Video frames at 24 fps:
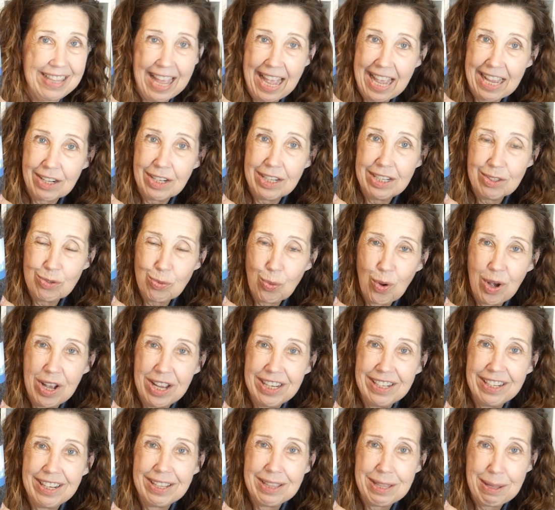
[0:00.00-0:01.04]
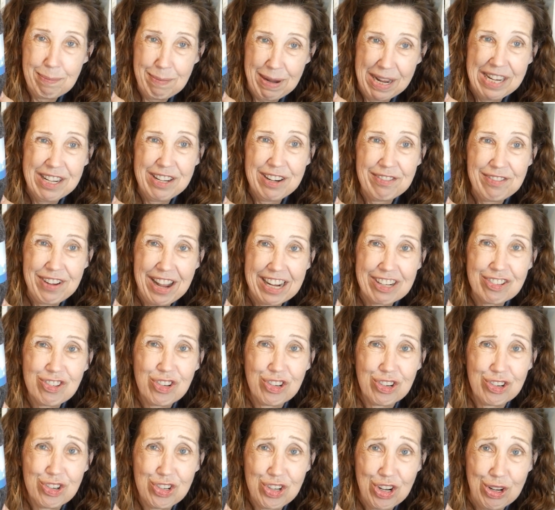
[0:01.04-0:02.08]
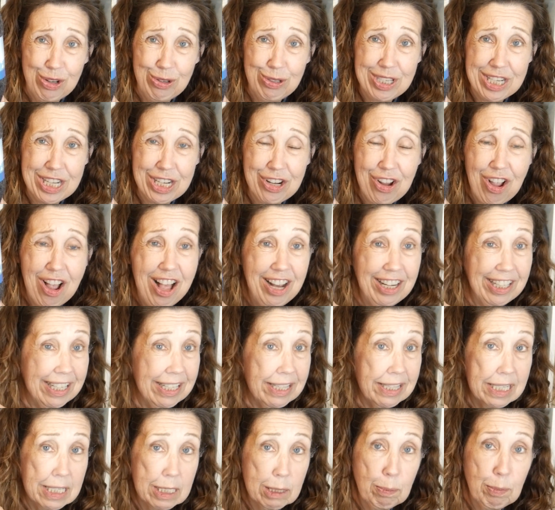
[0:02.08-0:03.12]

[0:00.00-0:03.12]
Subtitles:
that is what the manufacturer chose to call it.